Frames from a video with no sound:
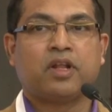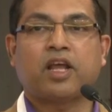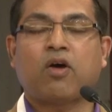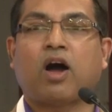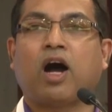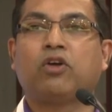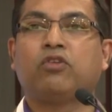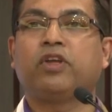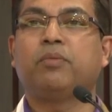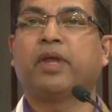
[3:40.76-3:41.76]
Now, how
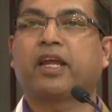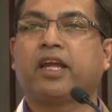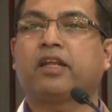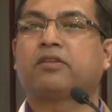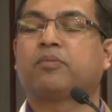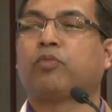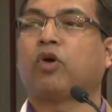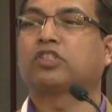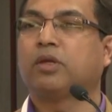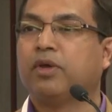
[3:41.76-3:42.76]
do we make it
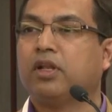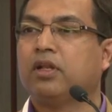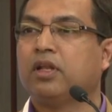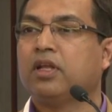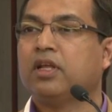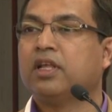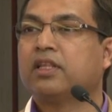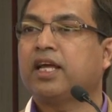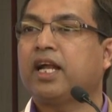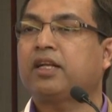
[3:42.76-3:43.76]
possible
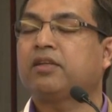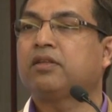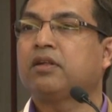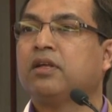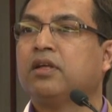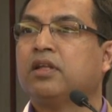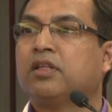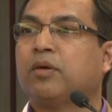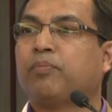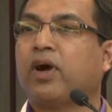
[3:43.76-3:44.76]
that
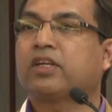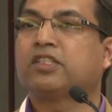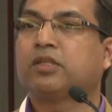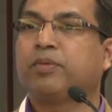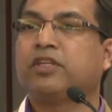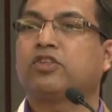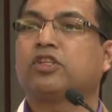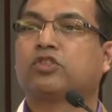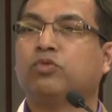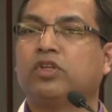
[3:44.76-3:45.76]
the participants or
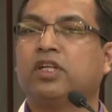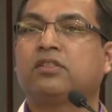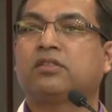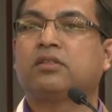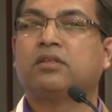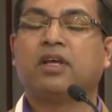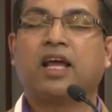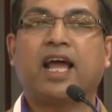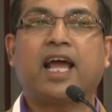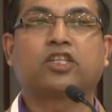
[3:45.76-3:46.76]
the students
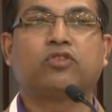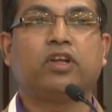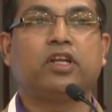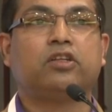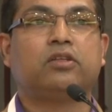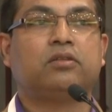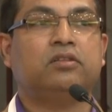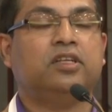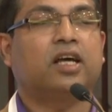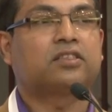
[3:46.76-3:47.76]
actually
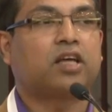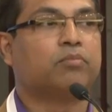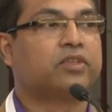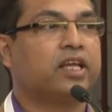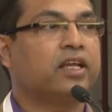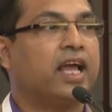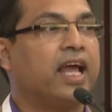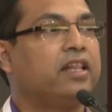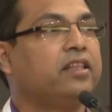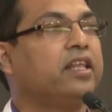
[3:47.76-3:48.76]
does something
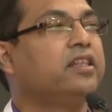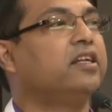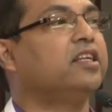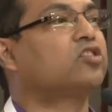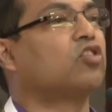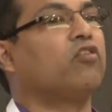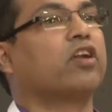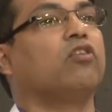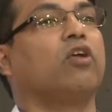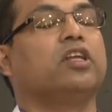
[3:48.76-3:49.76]
and then they
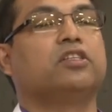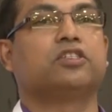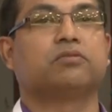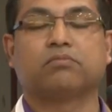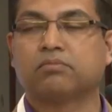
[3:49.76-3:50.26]
discover knowledge?